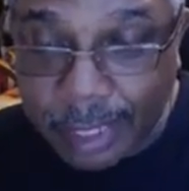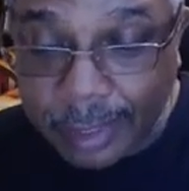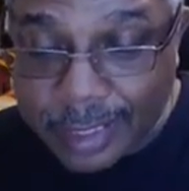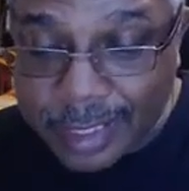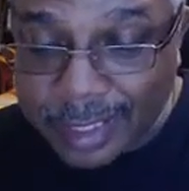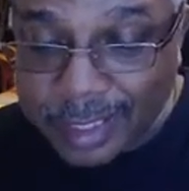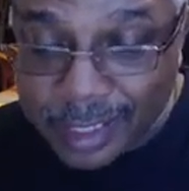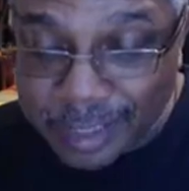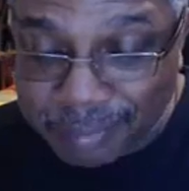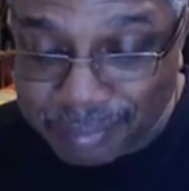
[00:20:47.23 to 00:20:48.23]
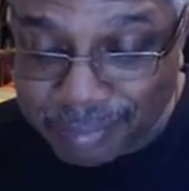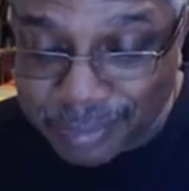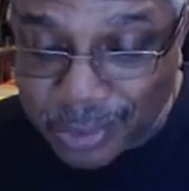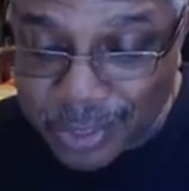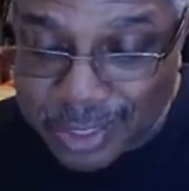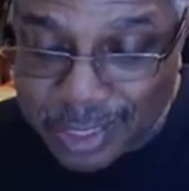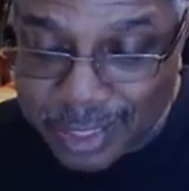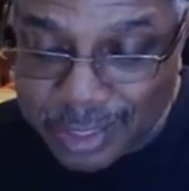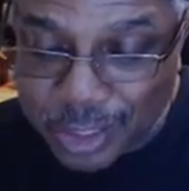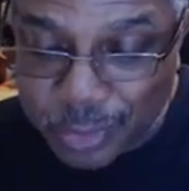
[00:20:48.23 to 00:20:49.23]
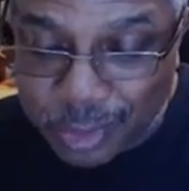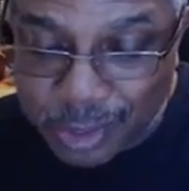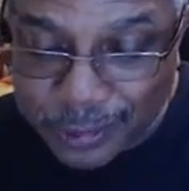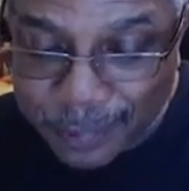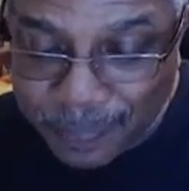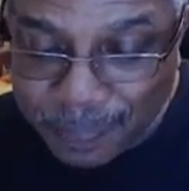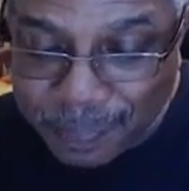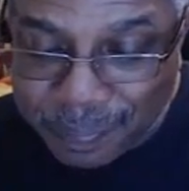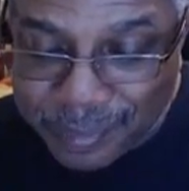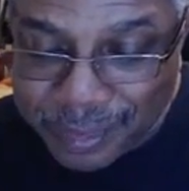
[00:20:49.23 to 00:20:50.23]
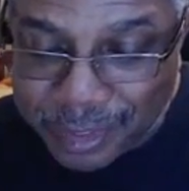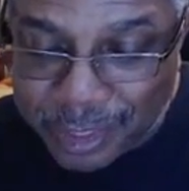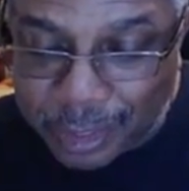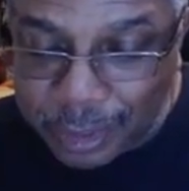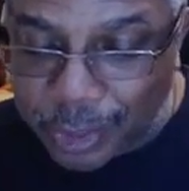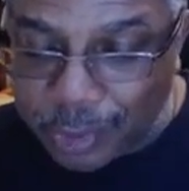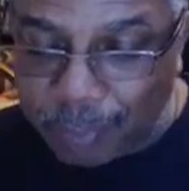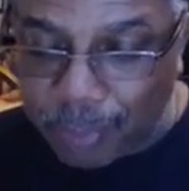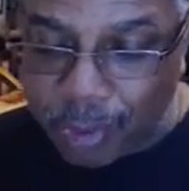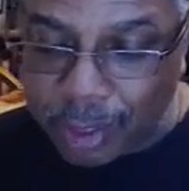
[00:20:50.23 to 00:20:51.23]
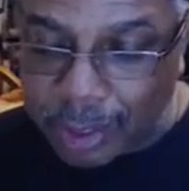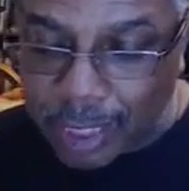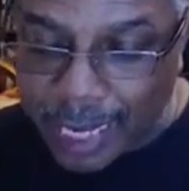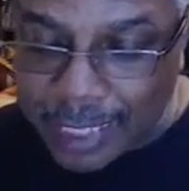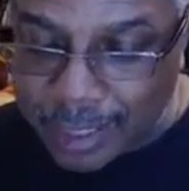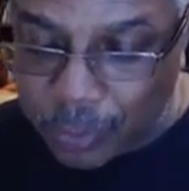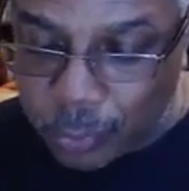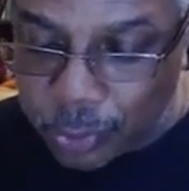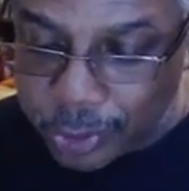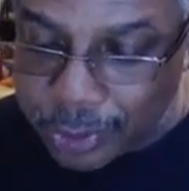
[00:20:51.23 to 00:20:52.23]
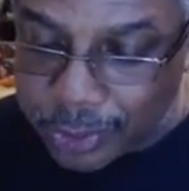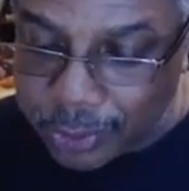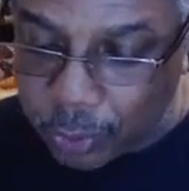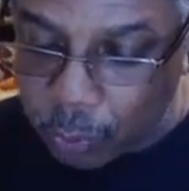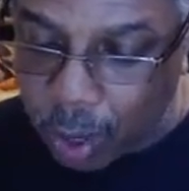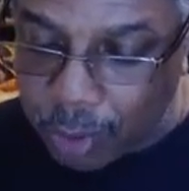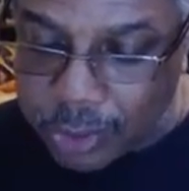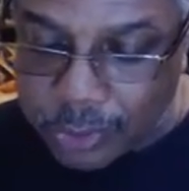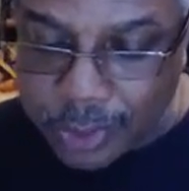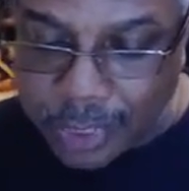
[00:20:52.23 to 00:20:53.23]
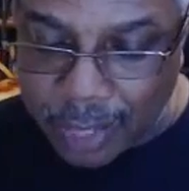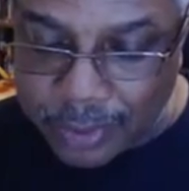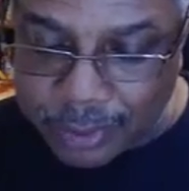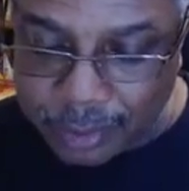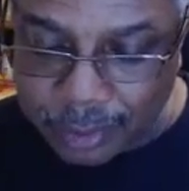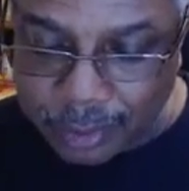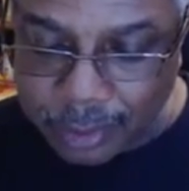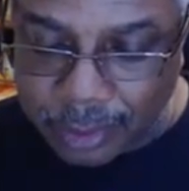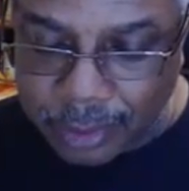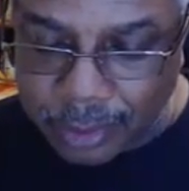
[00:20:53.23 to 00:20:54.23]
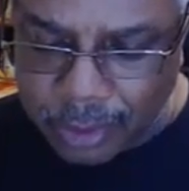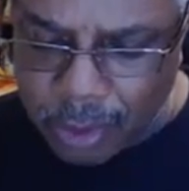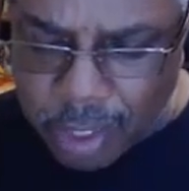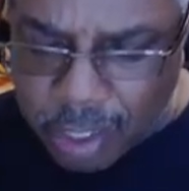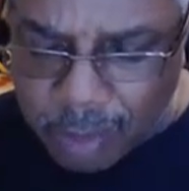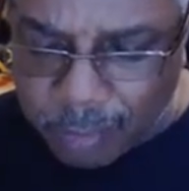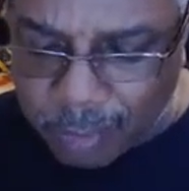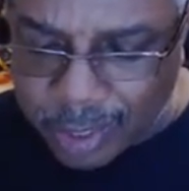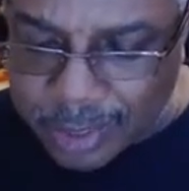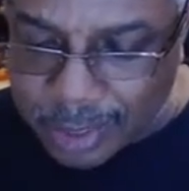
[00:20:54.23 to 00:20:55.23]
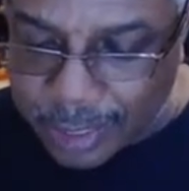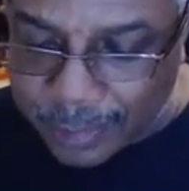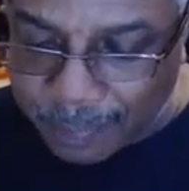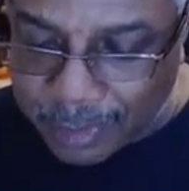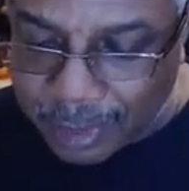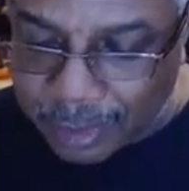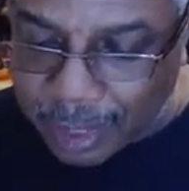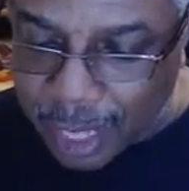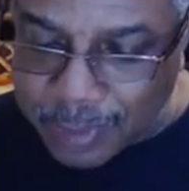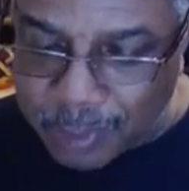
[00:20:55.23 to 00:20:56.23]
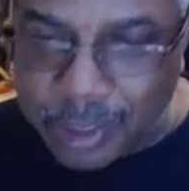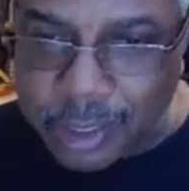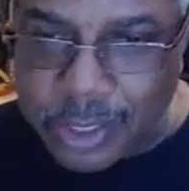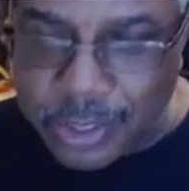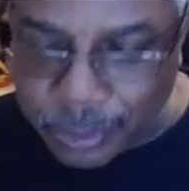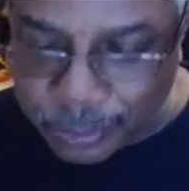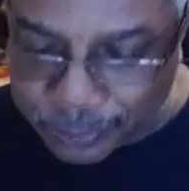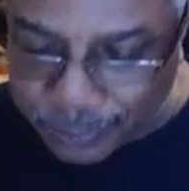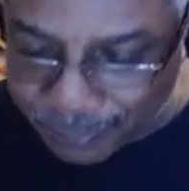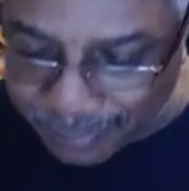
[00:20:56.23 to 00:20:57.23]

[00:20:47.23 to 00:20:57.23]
I guess I did, Tony said as he shrugged. He cleared the broken glass and wood, then crawled into his house. Hurry up, Ray said. The cops will be here soon.